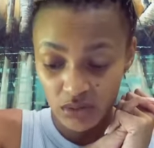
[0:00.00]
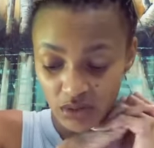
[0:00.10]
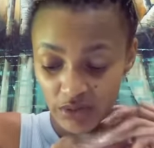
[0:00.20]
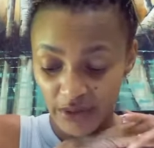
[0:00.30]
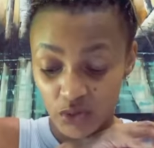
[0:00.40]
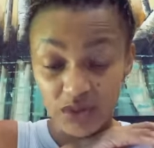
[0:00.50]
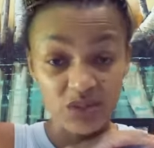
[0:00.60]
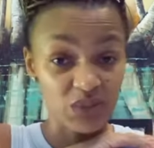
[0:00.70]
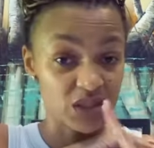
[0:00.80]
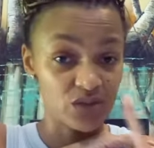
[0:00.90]
the right to a
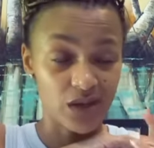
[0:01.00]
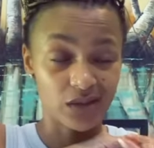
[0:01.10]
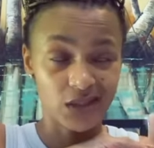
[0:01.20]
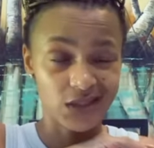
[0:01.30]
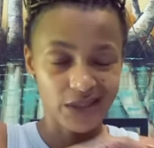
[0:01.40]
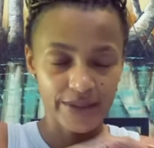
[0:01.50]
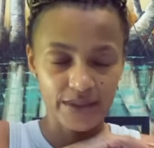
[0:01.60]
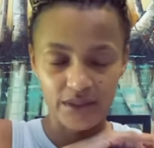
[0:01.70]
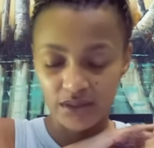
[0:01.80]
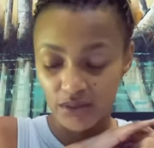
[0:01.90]
speedy trial, that's a mass
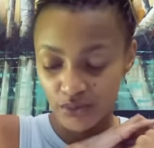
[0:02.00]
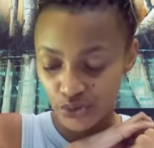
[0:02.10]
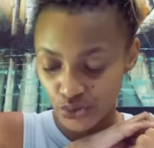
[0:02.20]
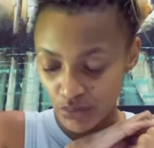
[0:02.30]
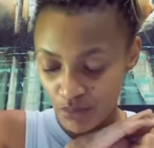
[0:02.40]
essay question,